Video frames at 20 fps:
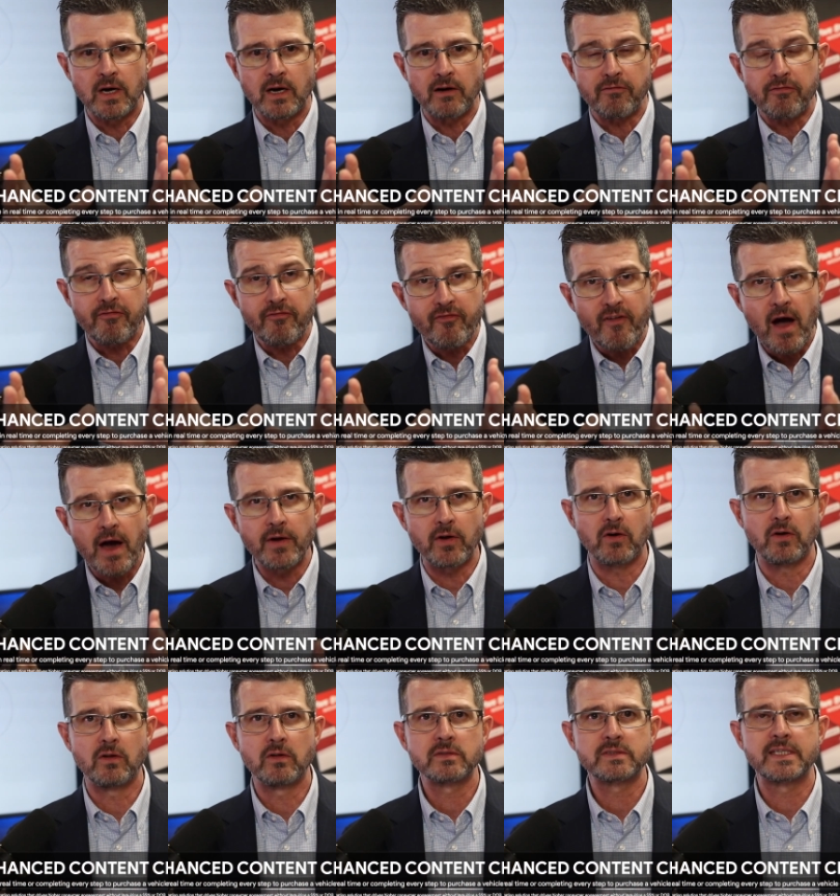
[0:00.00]

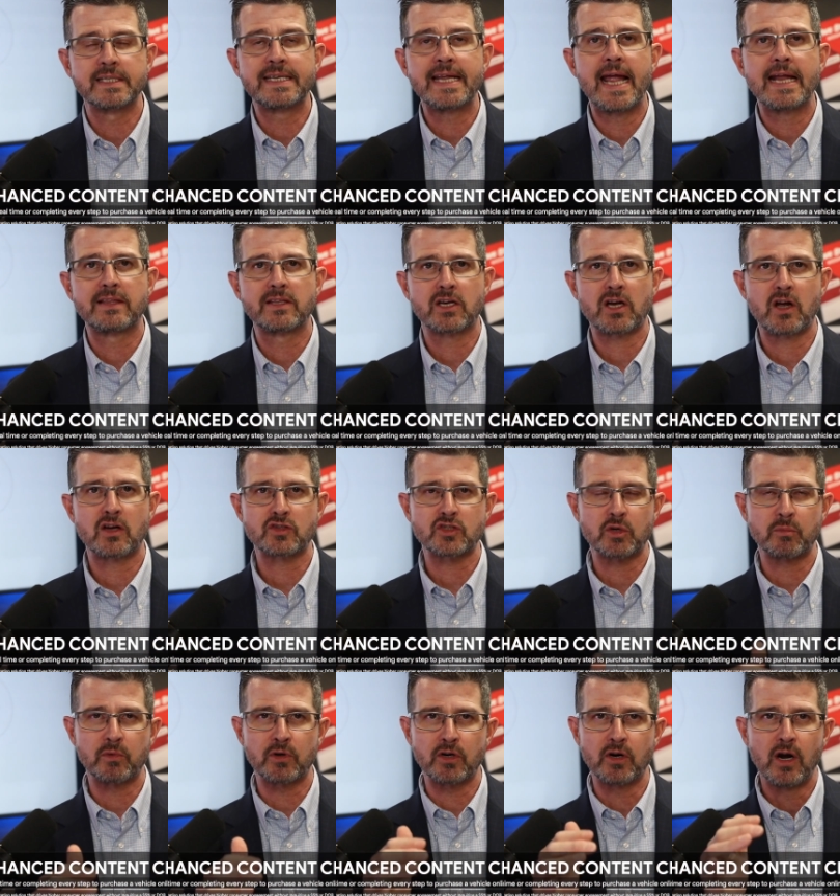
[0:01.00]
funnel to take the
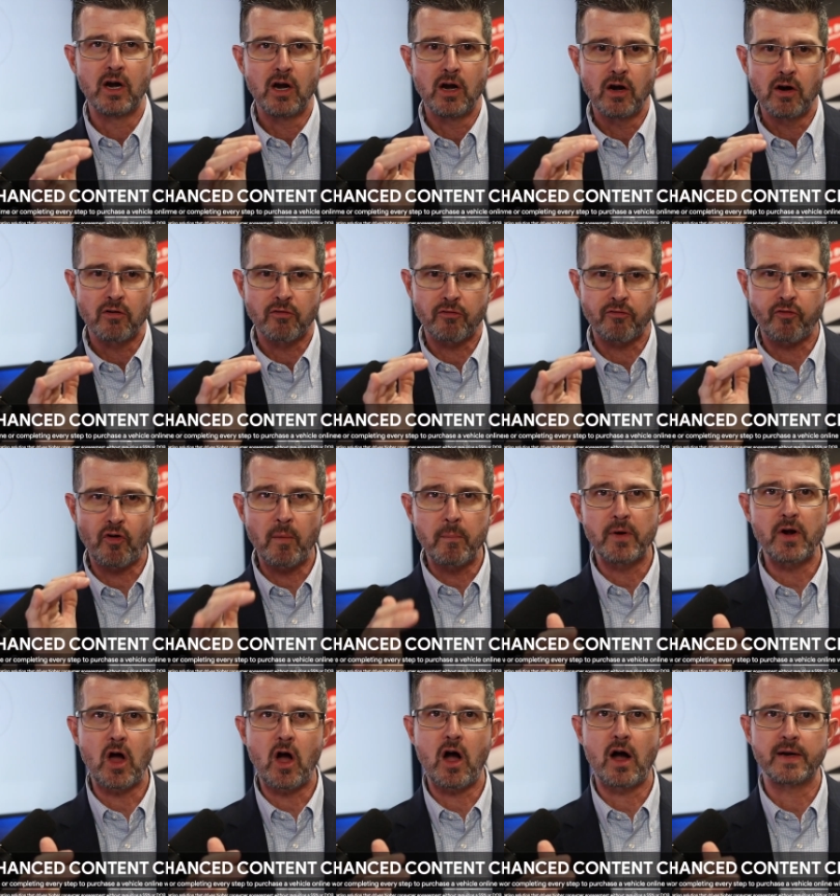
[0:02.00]
customer from
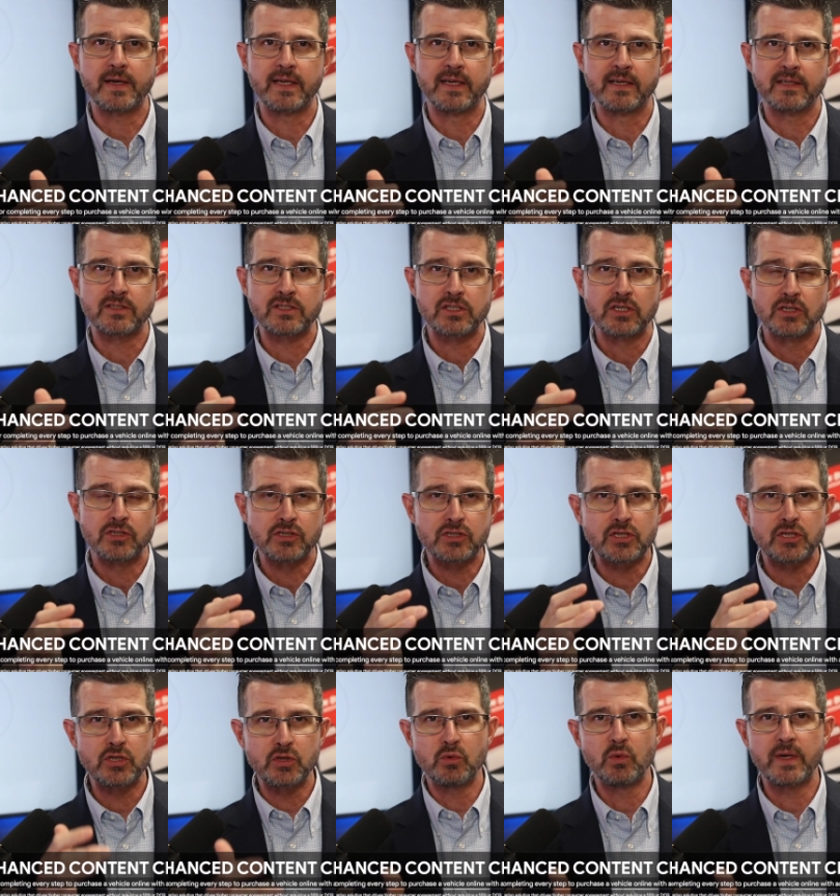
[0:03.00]
an audience
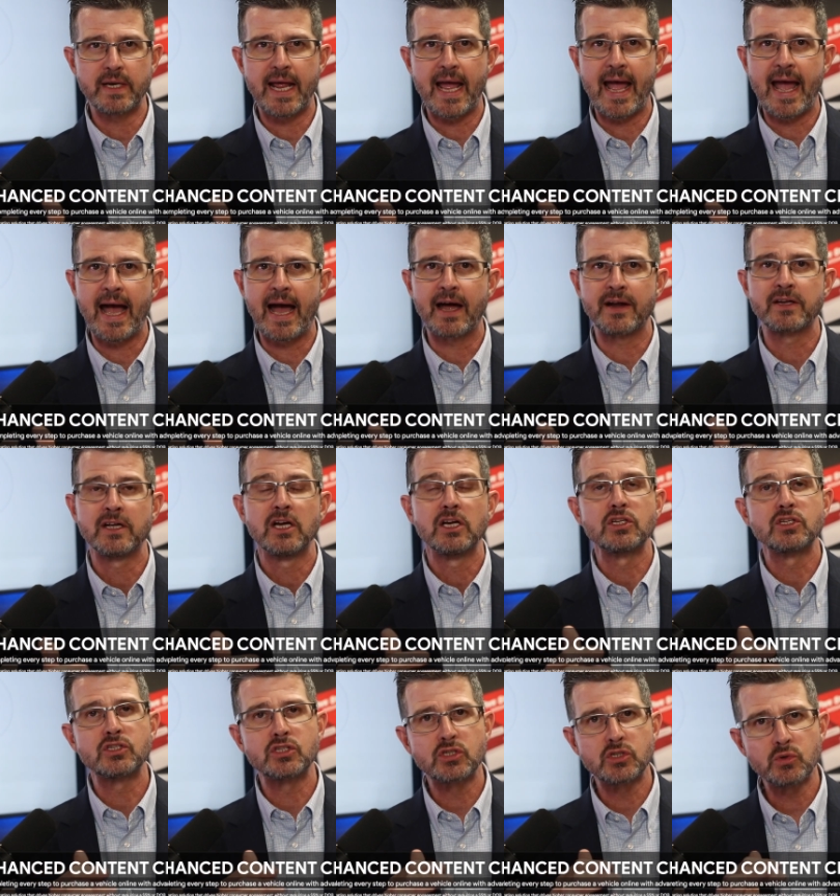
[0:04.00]
to an ad
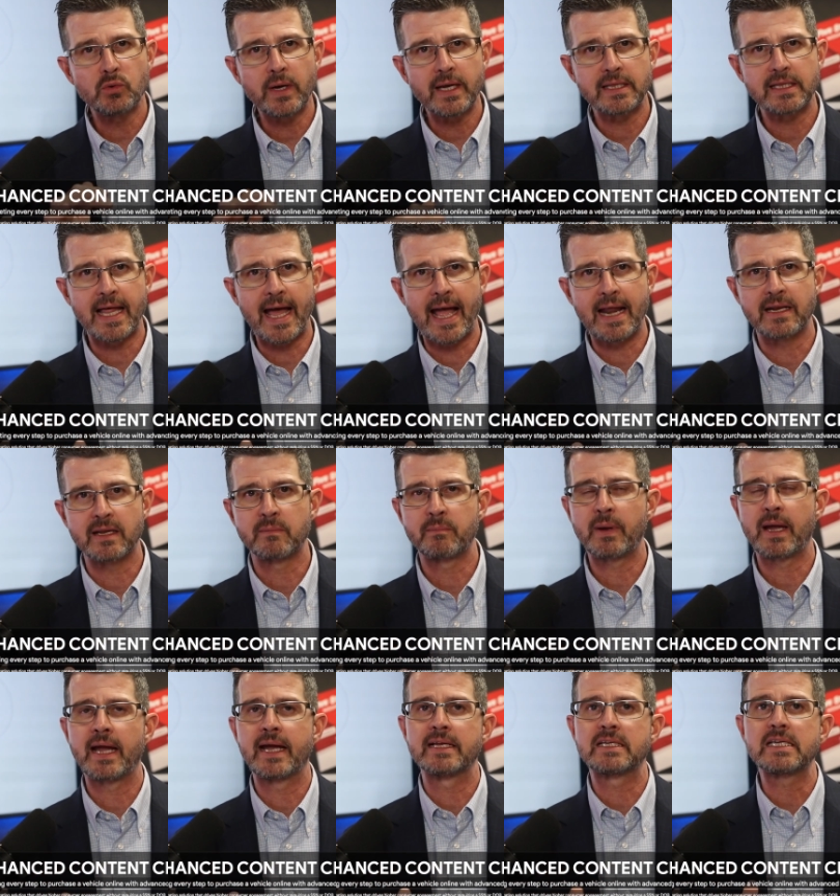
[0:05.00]
to a landing
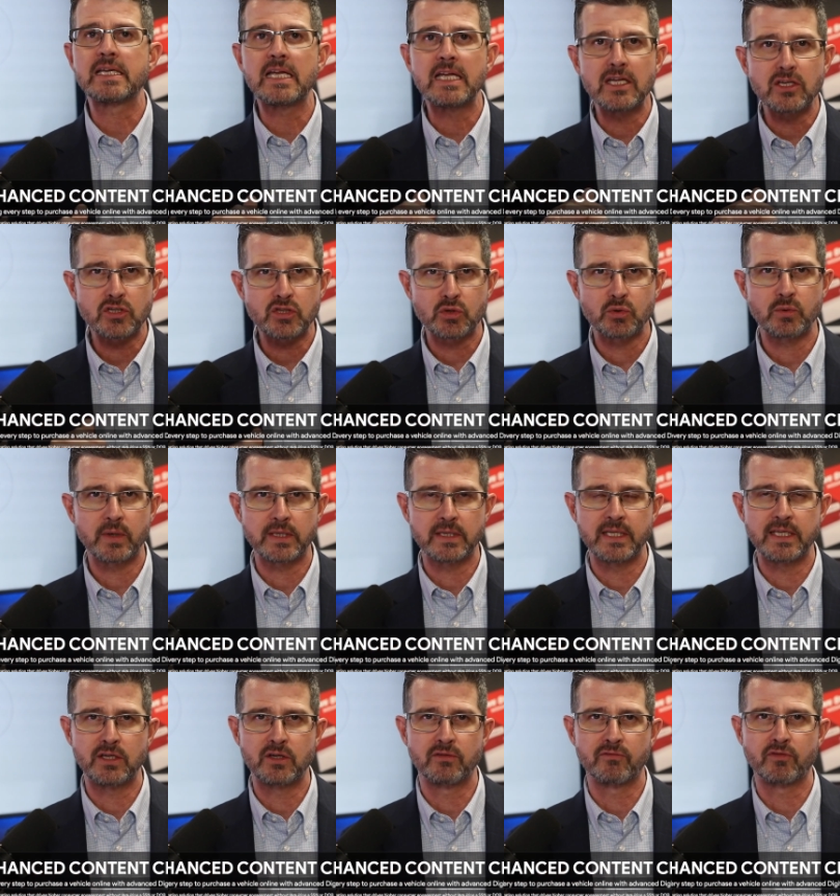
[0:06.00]
page into a
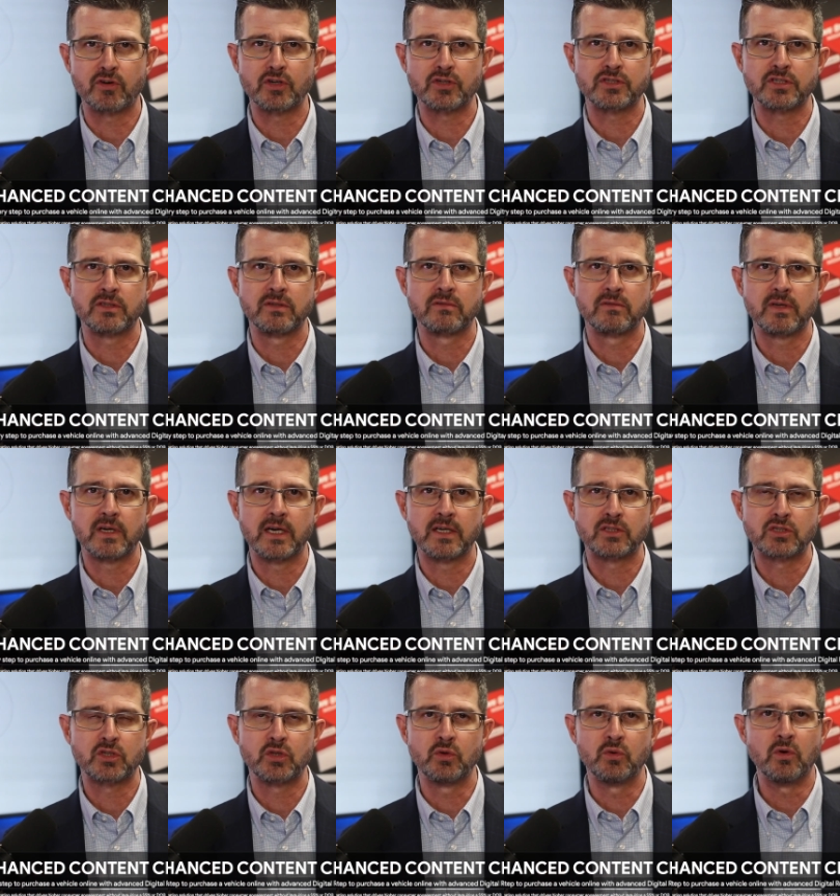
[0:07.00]
lead conversion
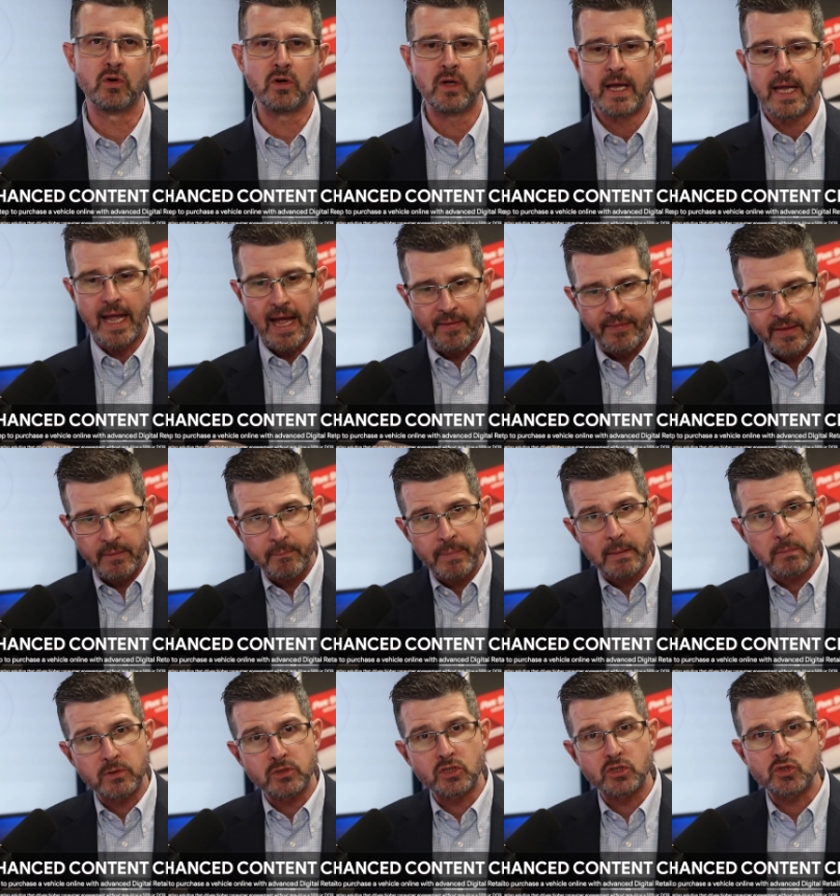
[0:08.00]
tool, and then be
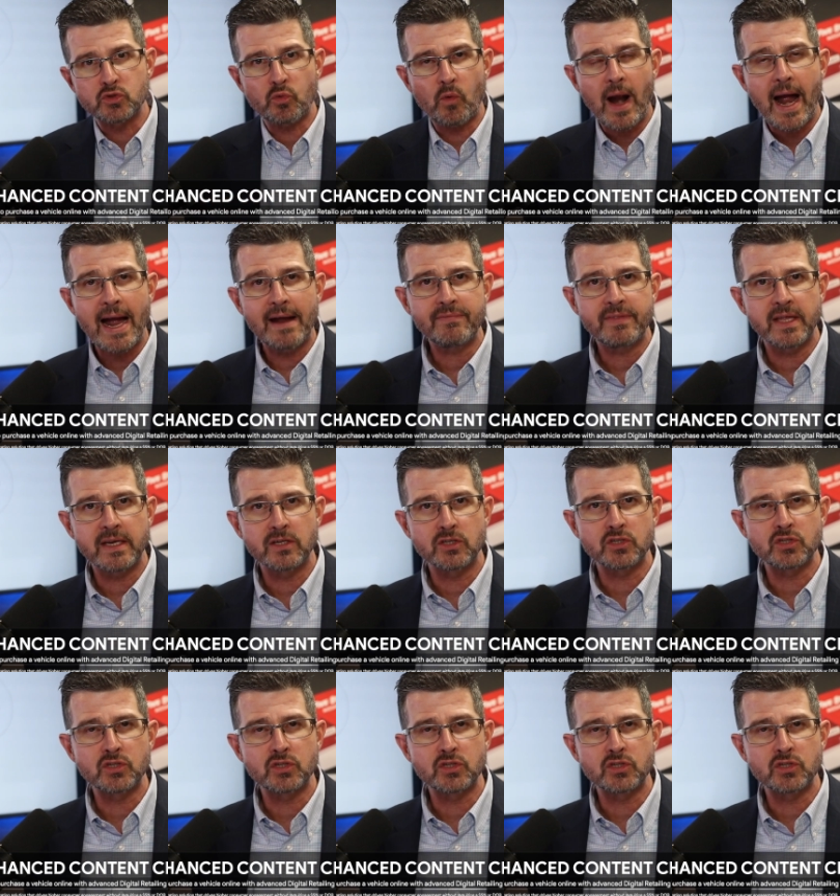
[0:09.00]
able to drive that